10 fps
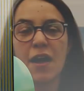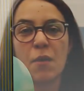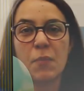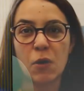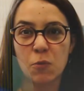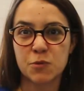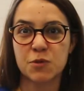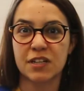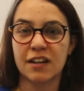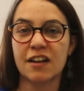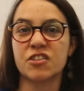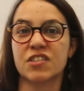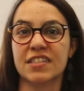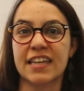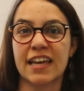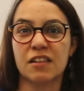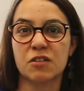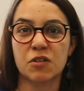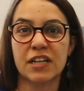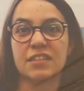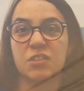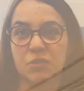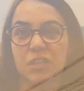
but also in a large scale connected to the